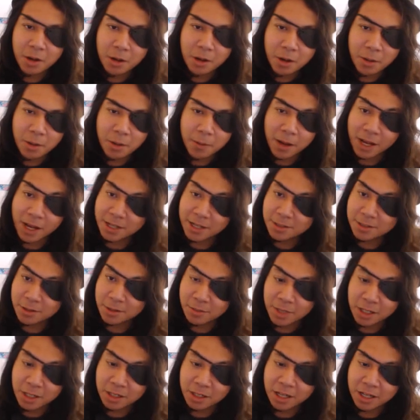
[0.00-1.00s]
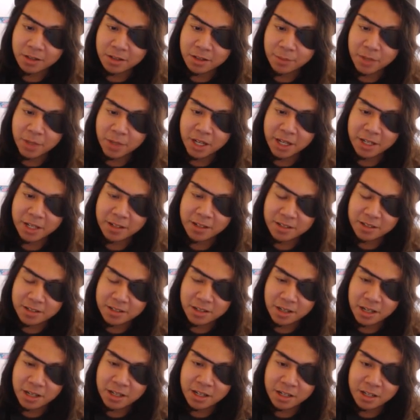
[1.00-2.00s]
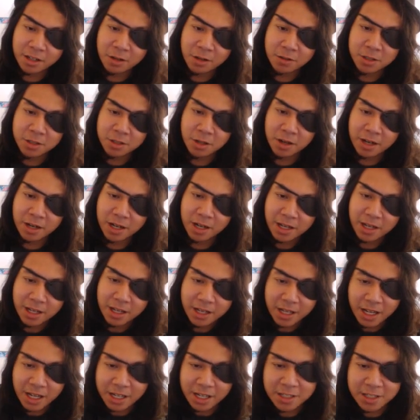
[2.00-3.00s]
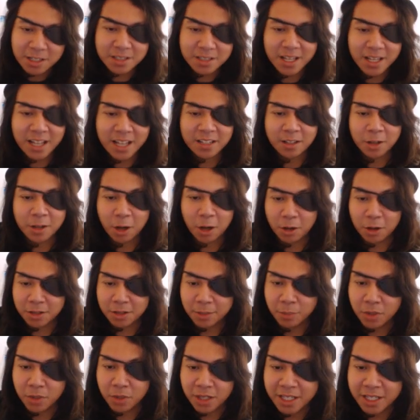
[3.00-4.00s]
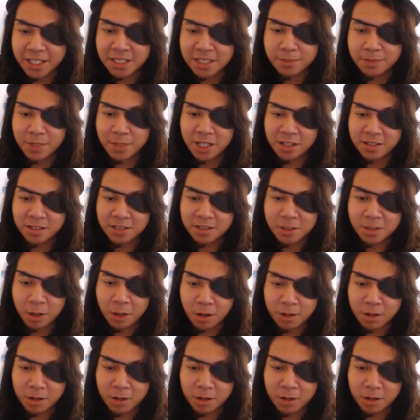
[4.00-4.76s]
I should be allowed to buy it. And it goes on. I just had to call the police because Target